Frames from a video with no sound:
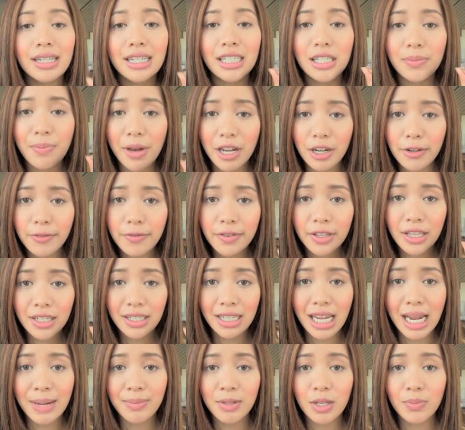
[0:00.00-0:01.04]
better for the
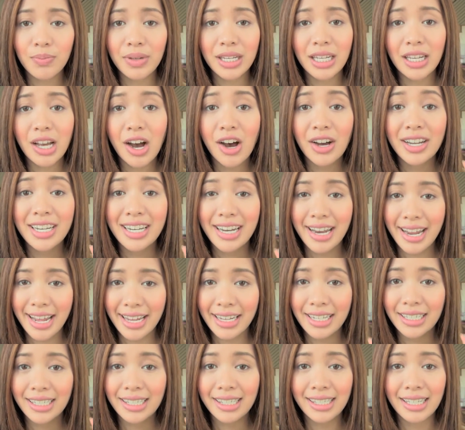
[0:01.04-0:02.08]
tape to be on
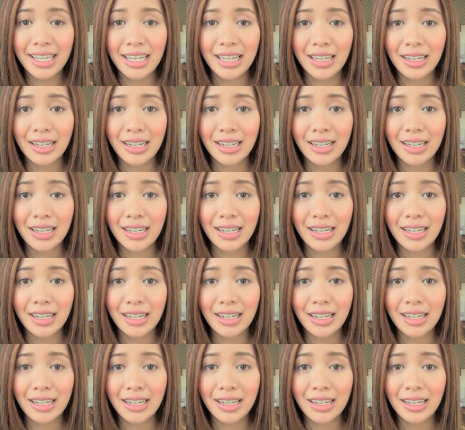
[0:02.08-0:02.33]
naked skin,